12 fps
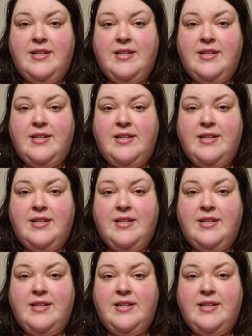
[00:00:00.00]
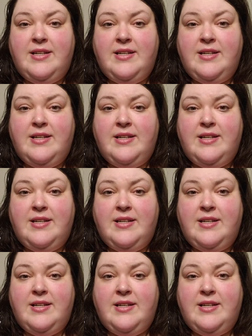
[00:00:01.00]
in the same category. You're
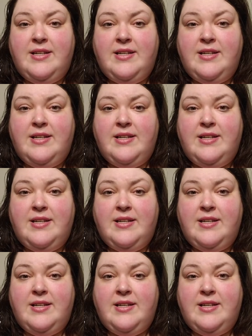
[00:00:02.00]
not a big deal.